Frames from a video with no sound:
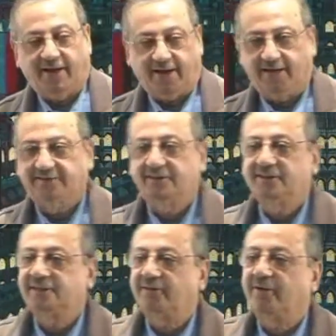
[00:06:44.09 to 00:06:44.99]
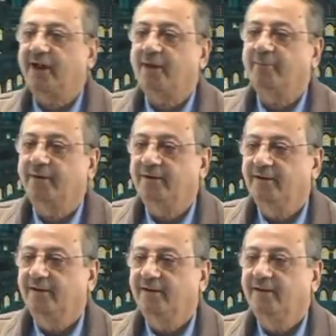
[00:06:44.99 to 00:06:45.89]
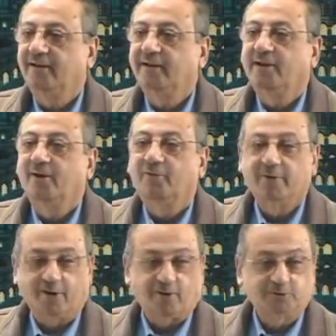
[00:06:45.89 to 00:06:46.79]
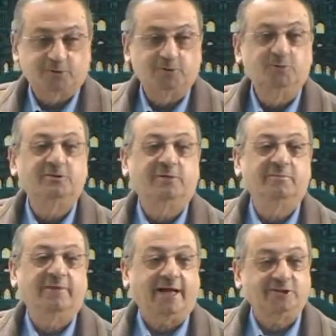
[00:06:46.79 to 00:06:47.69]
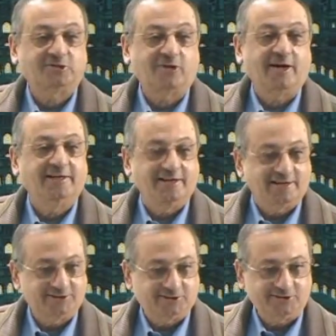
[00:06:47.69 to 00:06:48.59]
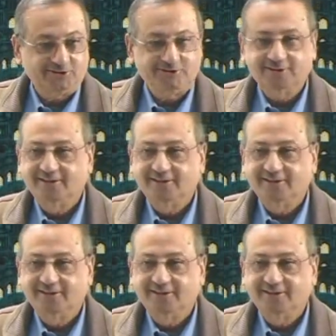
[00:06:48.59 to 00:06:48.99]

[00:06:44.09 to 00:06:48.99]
as it is our habit, we also do some extra analysis.